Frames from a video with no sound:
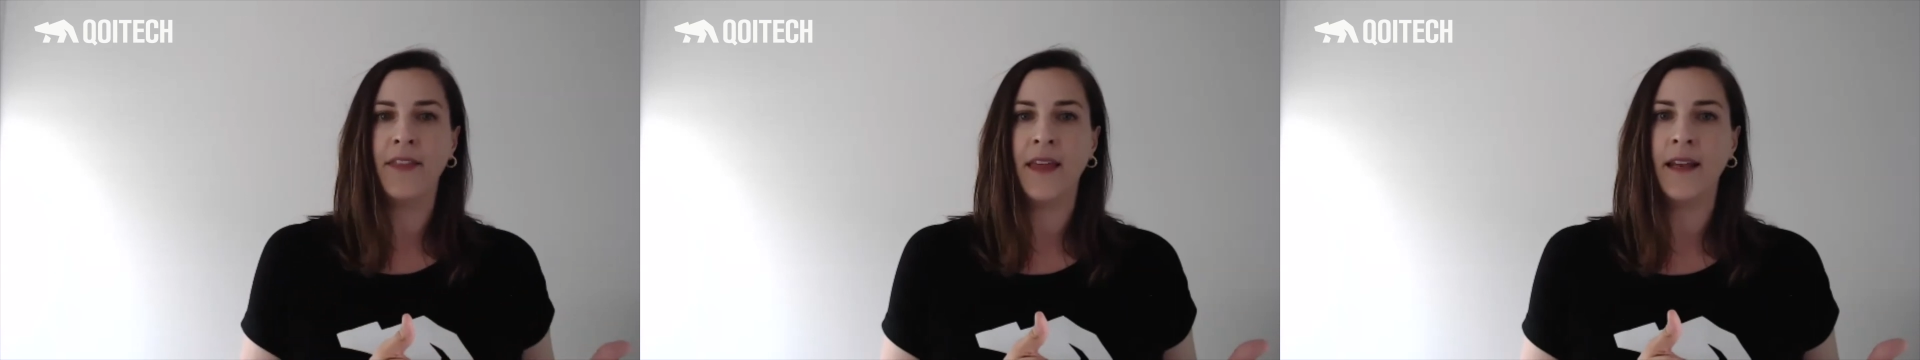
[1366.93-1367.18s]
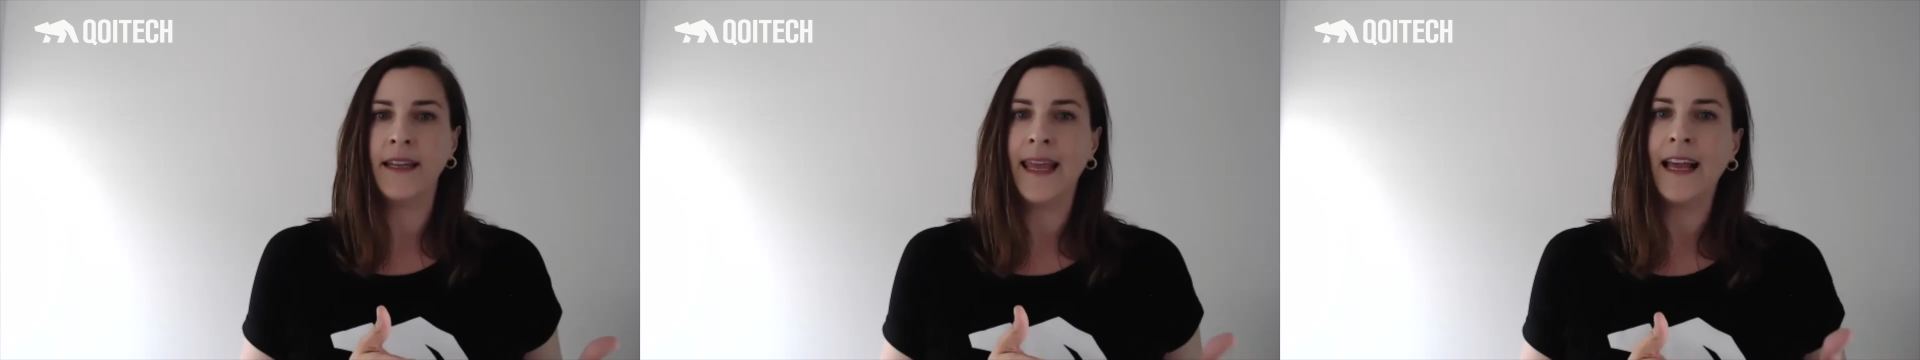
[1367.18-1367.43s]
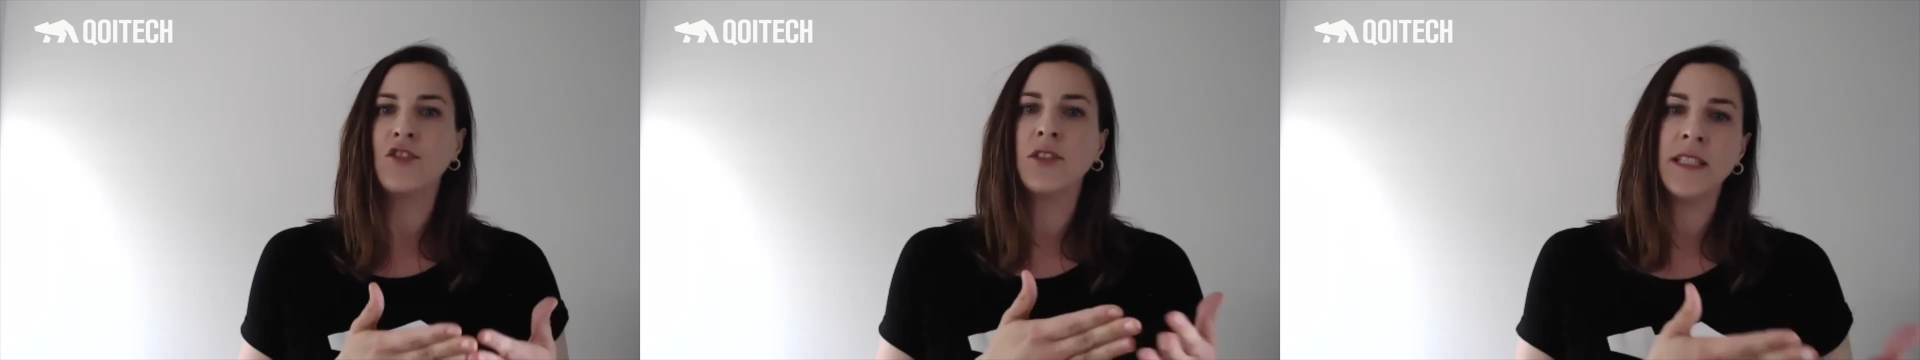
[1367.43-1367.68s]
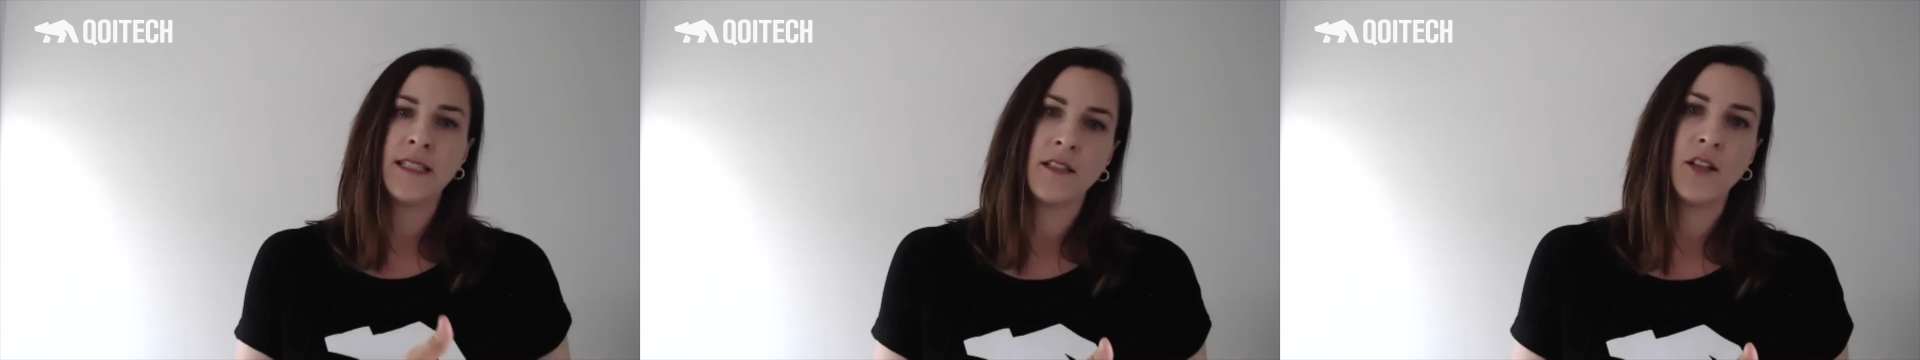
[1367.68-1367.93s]
and get to
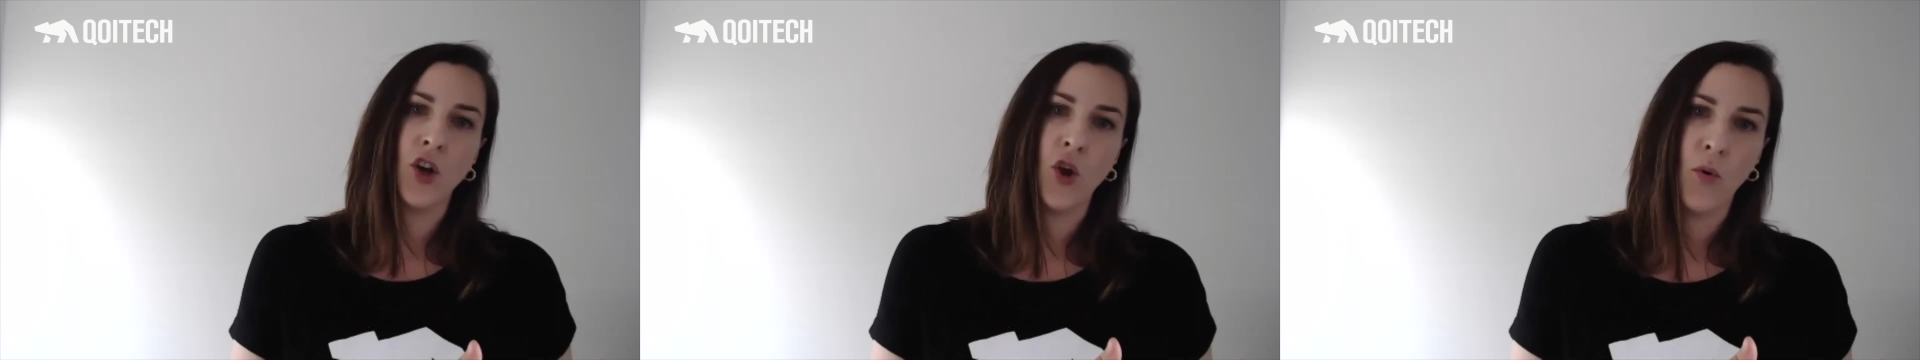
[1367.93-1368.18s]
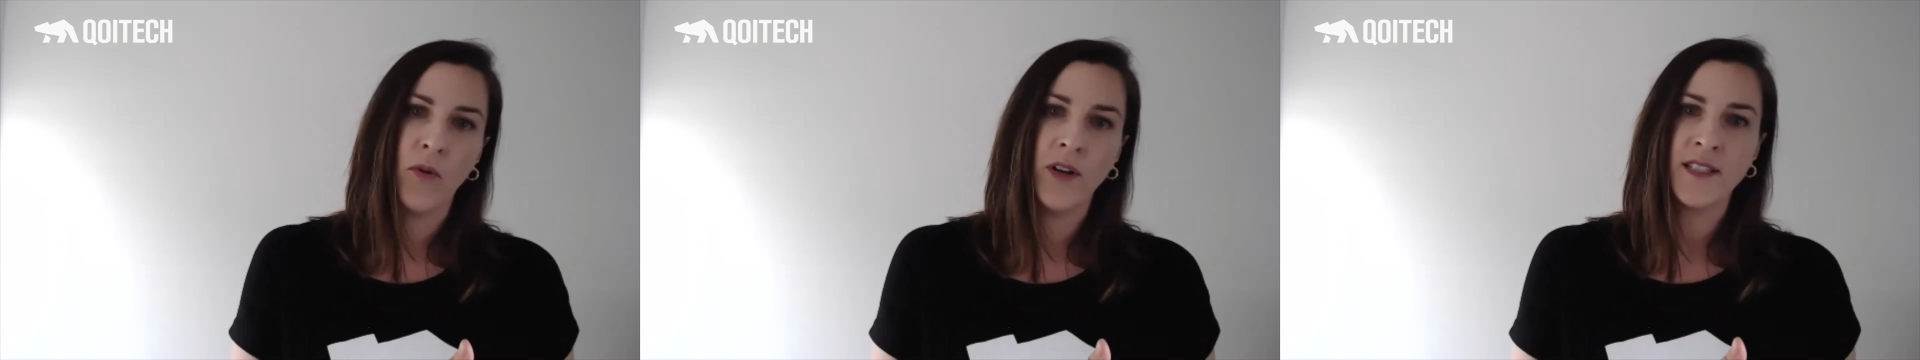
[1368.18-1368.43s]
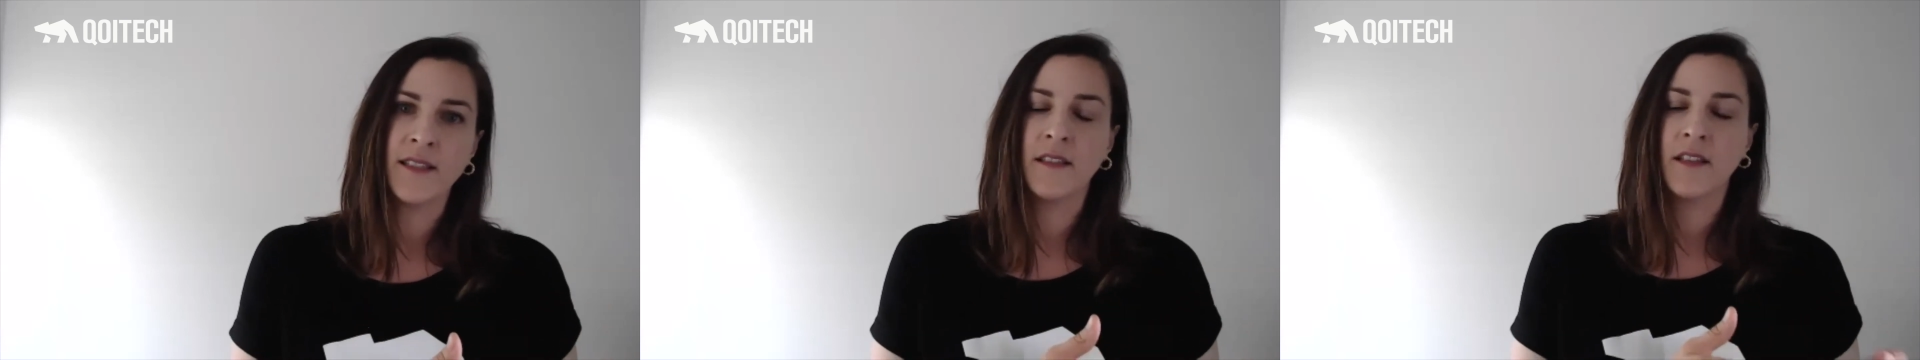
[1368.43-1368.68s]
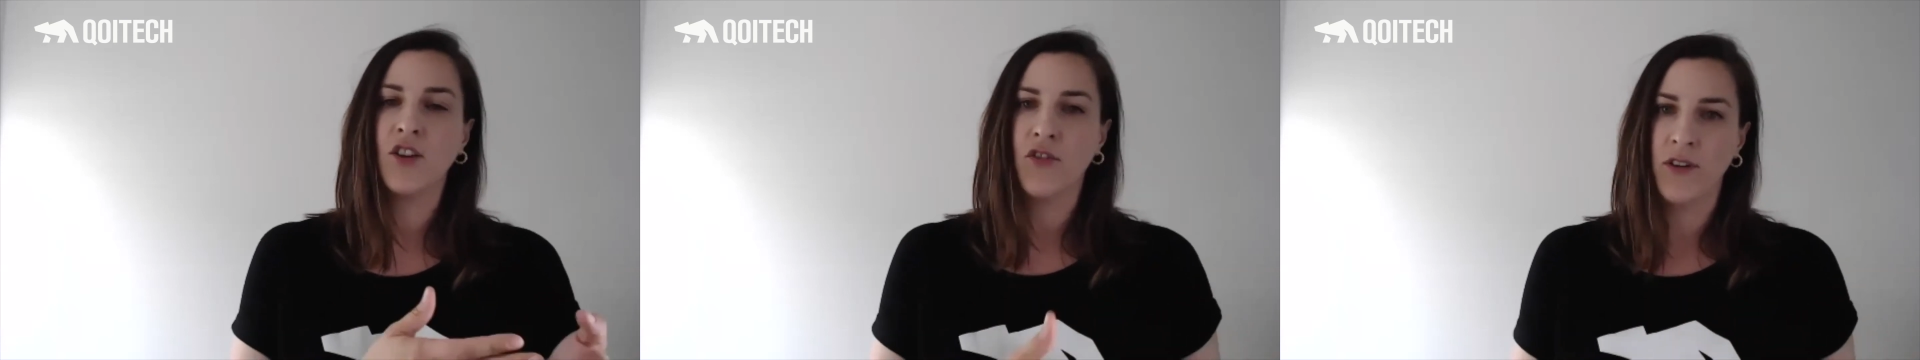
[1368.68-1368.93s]
this
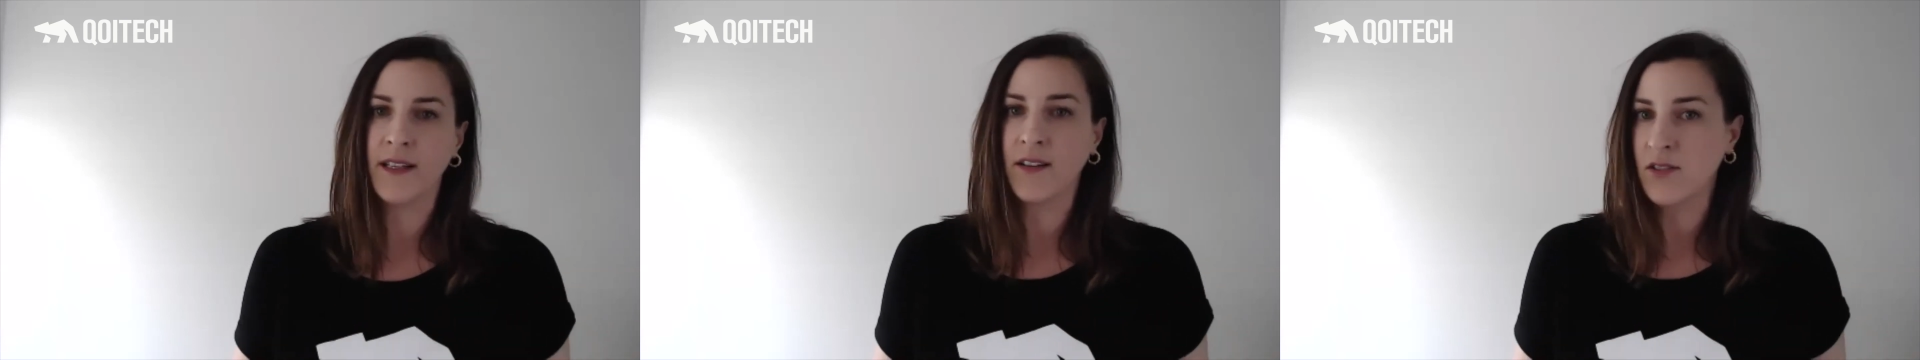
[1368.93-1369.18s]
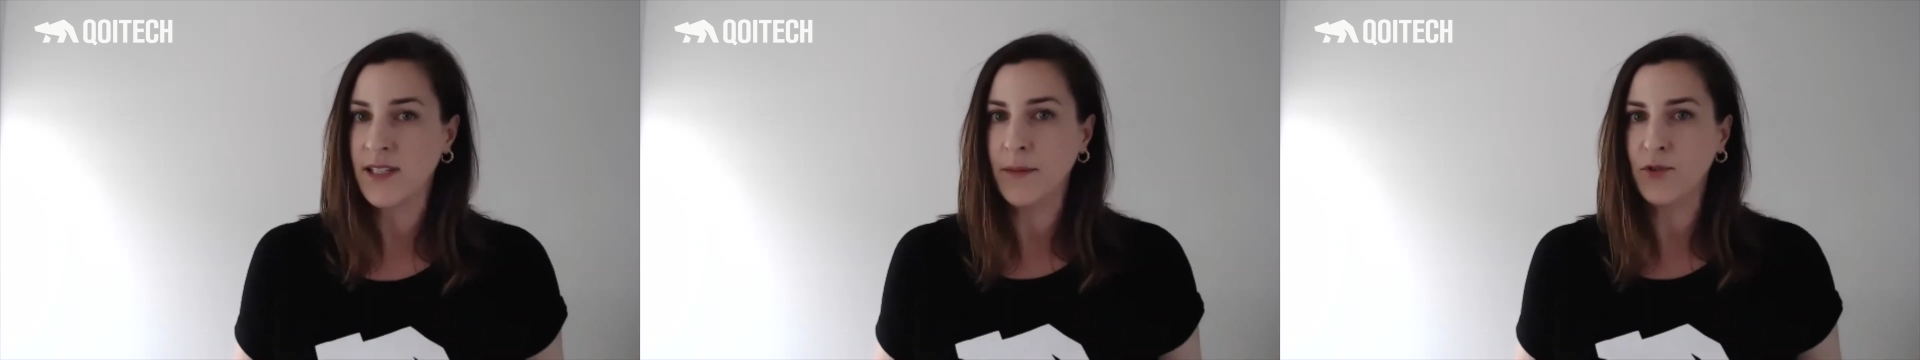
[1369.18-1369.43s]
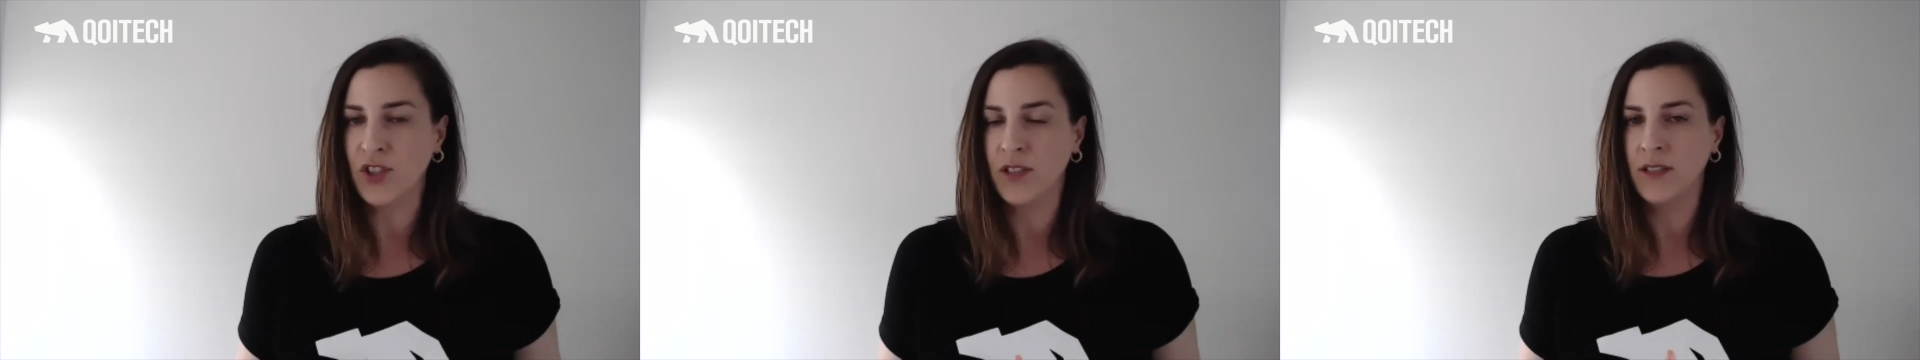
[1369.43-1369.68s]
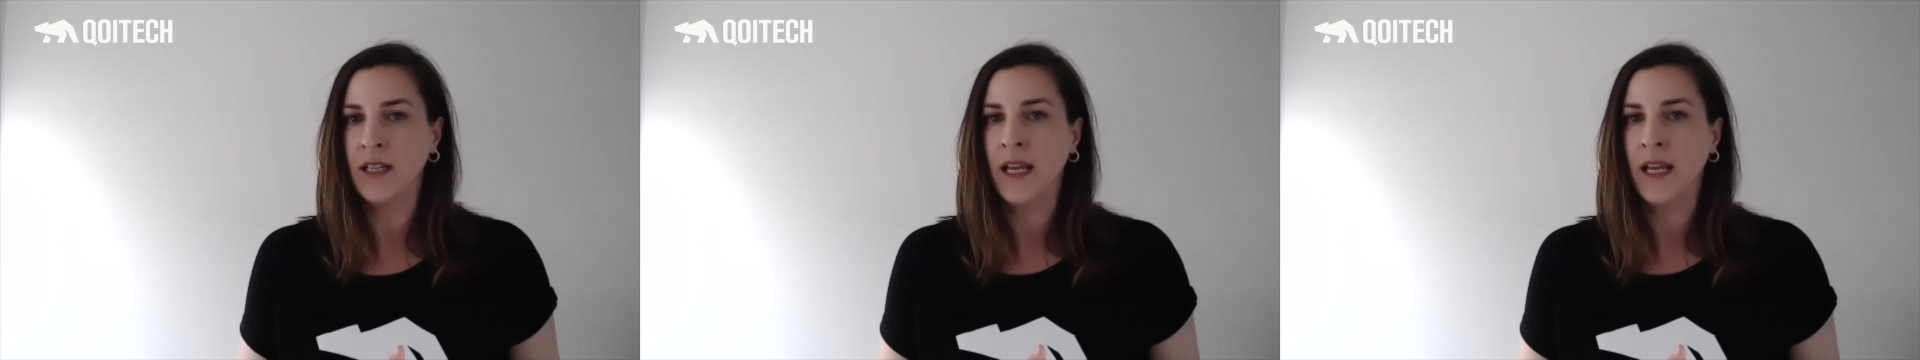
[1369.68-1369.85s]
lowest current consumption.